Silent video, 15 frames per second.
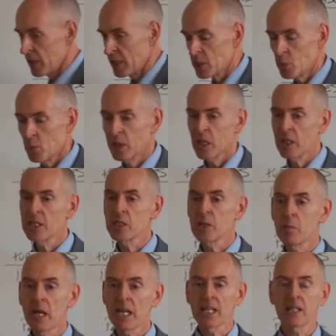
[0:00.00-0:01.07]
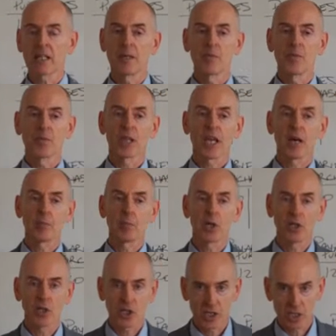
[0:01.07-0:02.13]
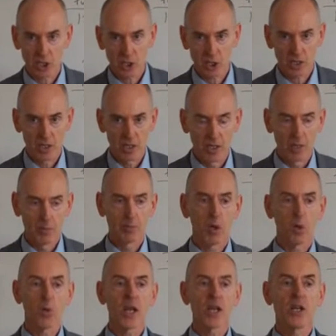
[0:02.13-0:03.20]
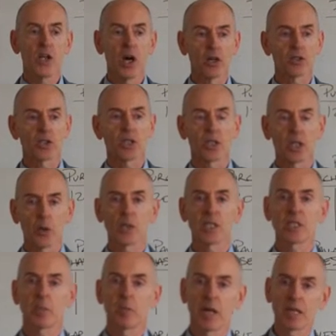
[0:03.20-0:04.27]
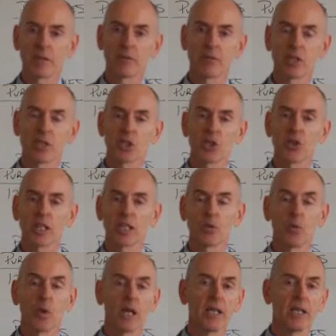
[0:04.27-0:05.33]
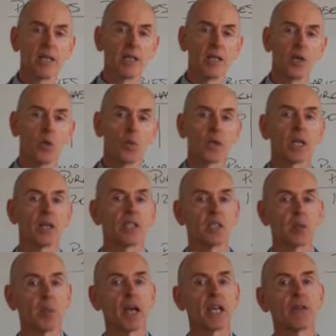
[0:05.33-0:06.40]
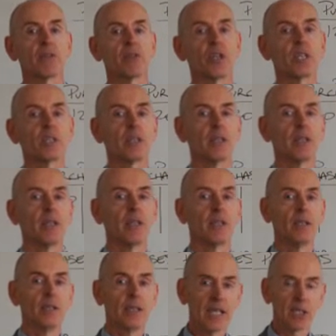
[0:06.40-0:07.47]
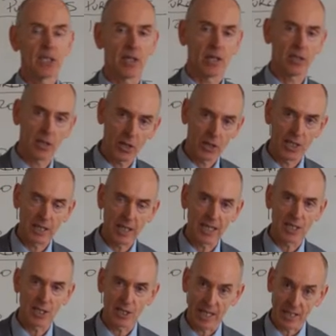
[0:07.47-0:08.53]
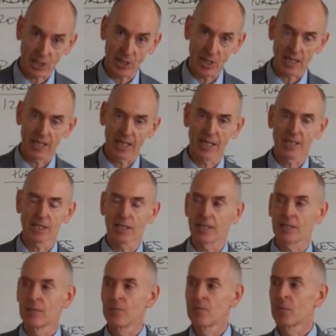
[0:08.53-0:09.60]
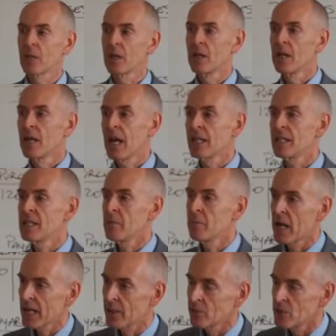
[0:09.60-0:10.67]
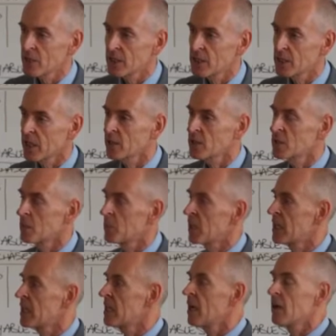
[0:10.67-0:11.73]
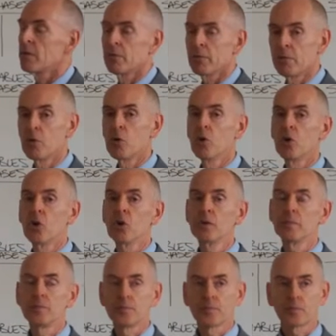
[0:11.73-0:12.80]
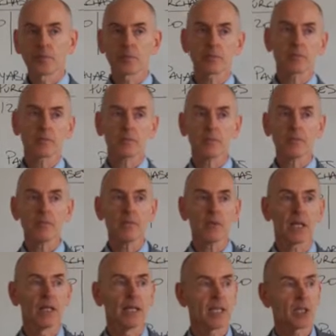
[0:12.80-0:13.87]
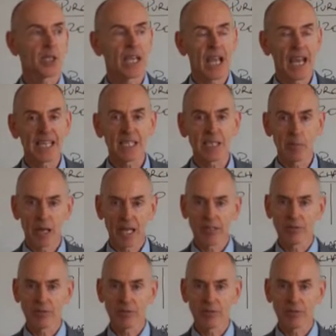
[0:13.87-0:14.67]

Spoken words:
is we're going to make a purchase, but we're not going to pay for it straight away. We're going to pay for it later, 30 days, let's say, later. And the amount is going to be for, let's say, £80.